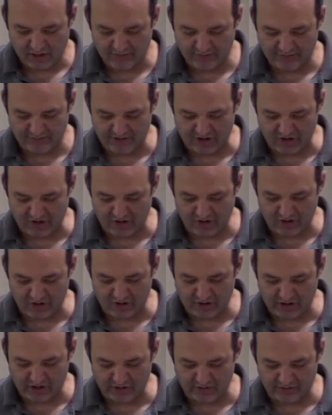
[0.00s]
And very
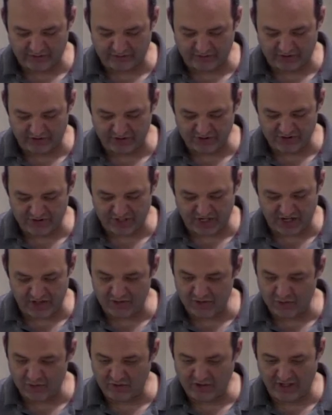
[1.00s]
early on the first day
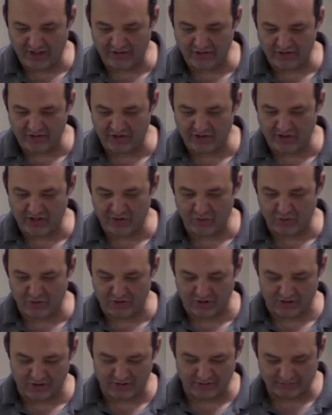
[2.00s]
of the week, there they
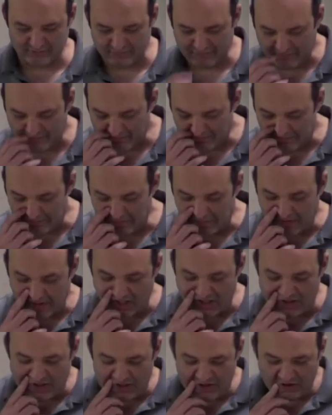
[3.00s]
were.
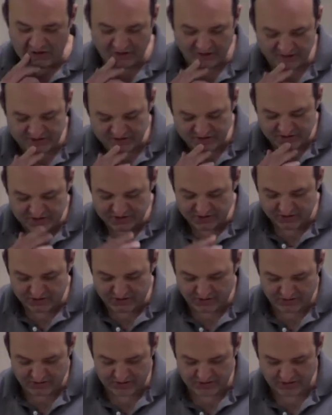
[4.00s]
Let's listen
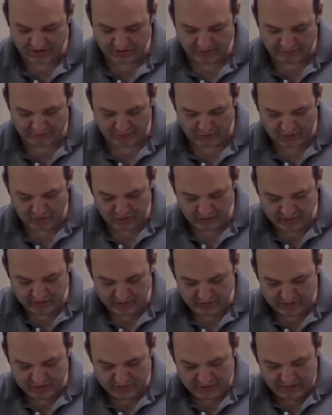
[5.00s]
to this unfold.
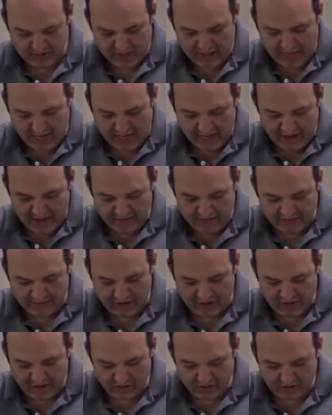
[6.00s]

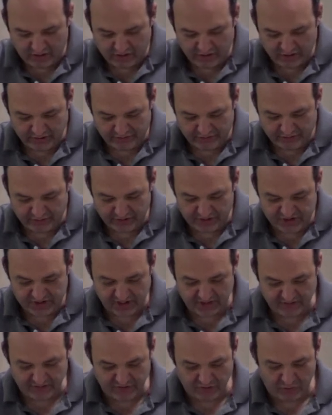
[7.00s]
Very early on the first
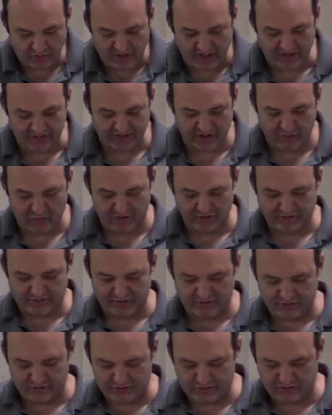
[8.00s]
day of the week, they went
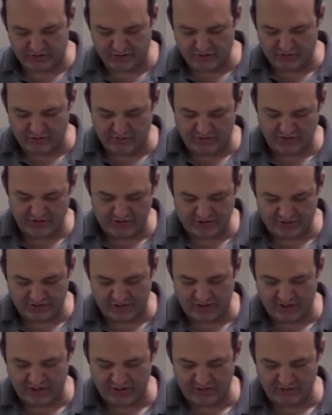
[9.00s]
to the tomb when the
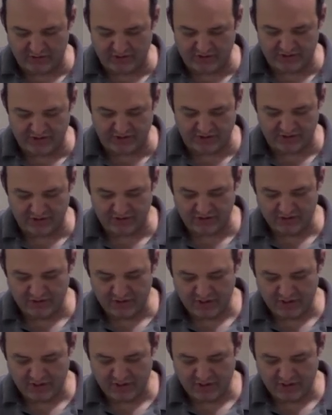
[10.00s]
sun had risen,